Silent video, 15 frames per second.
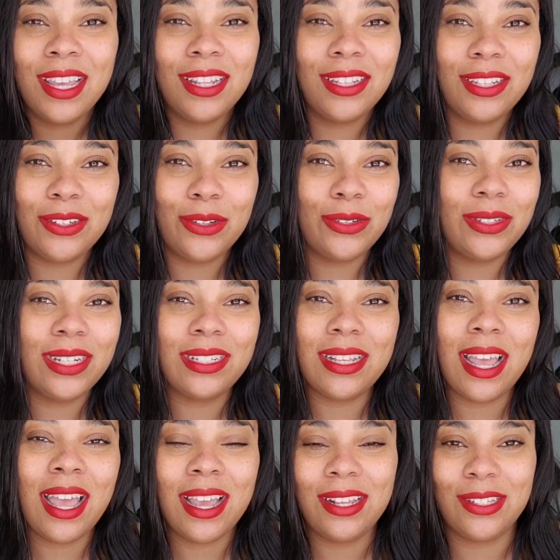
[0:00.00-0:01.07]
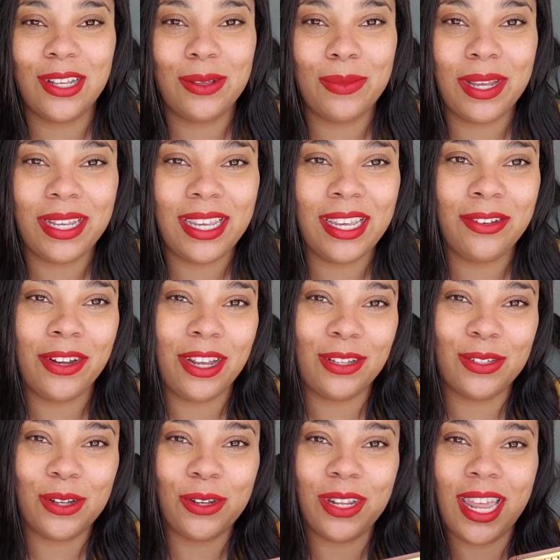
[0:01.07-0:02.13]
little designs on my key
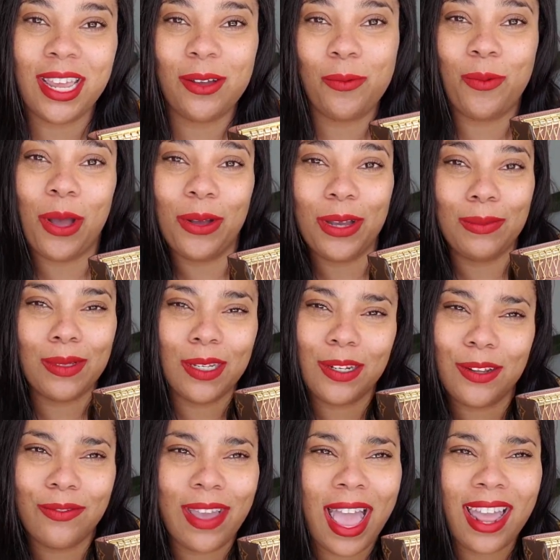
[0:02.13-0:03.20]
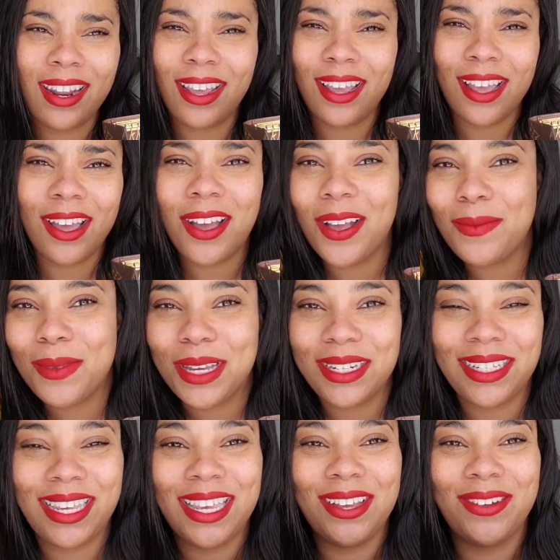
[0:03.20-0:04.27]
rings, or like welcome to Nevada on my
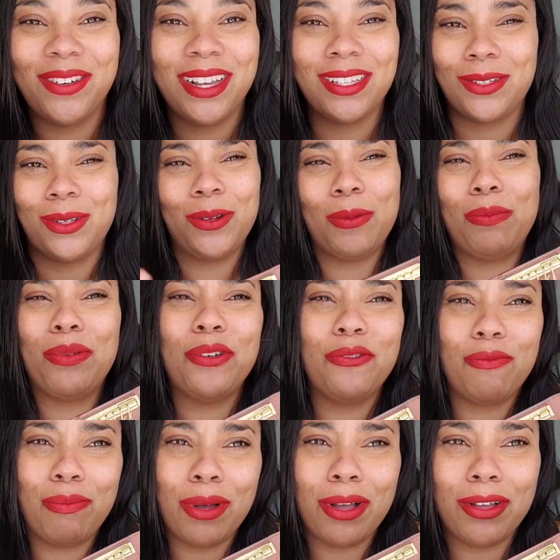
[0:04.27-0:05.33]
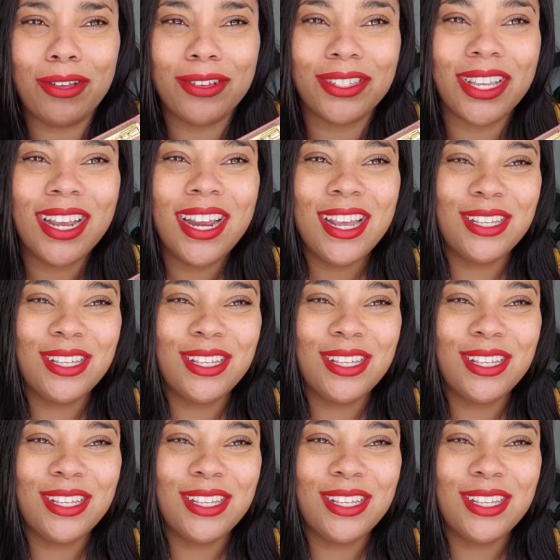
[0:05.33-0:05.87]
key rings, for little poof balls.